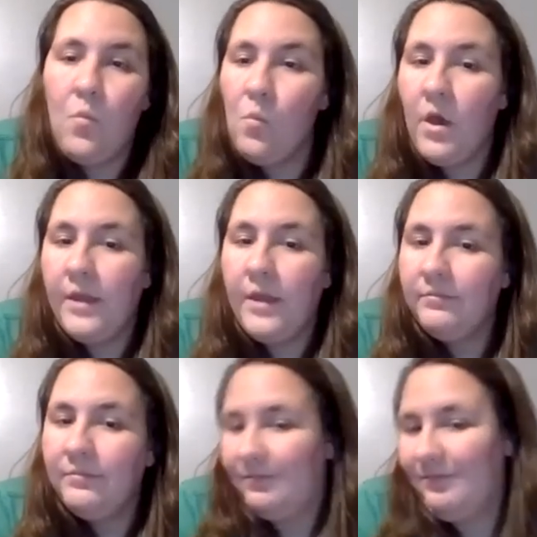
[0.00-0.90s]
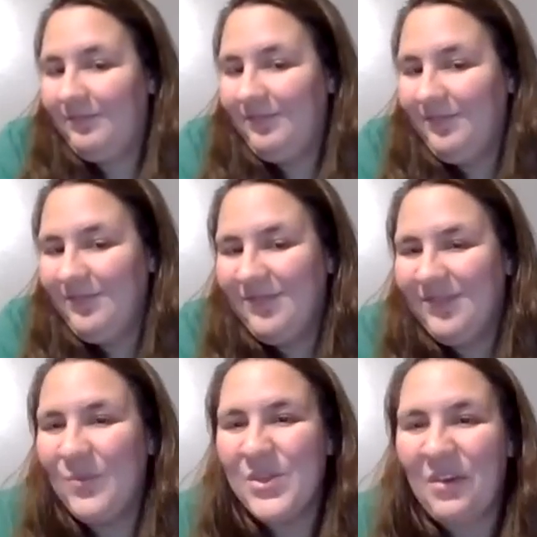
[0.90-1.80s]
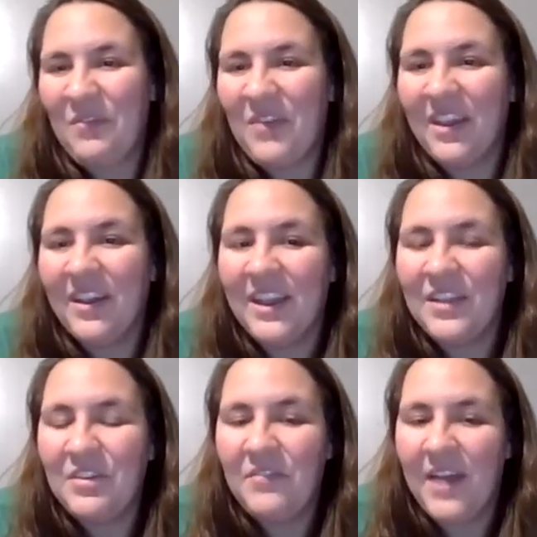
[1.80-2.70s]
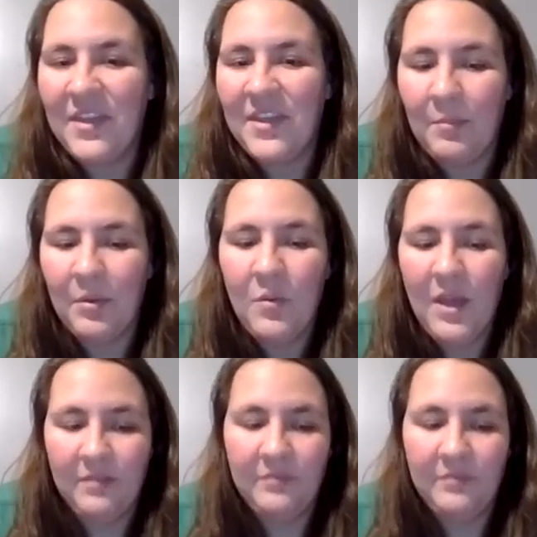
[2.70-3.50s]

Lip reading: 1. With your finger, can you find the number 1?